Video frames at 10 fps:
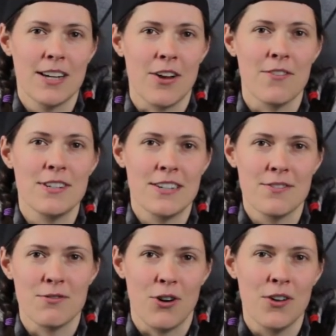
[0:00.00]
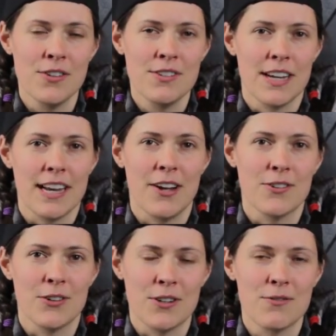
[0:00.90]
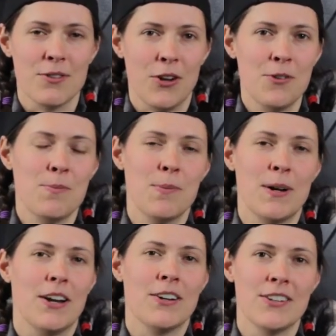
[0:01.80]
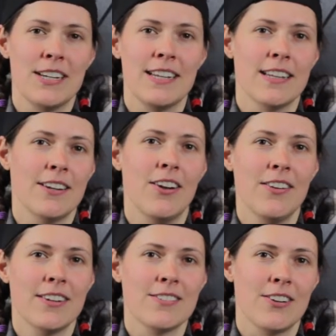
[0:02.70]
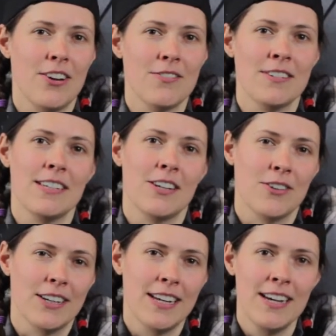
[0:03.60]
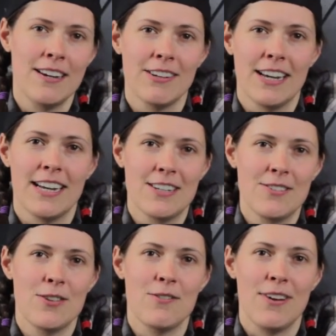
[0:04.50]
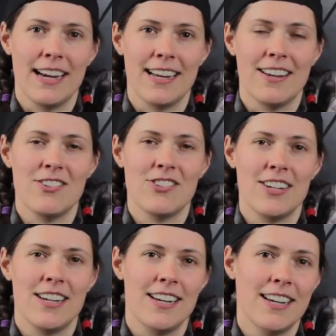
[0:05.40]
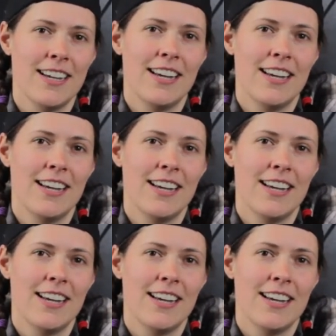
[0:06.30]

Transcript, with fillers: confident front and outgoing front, but underneath it all, there's a lot of insecurity related to the fact that she,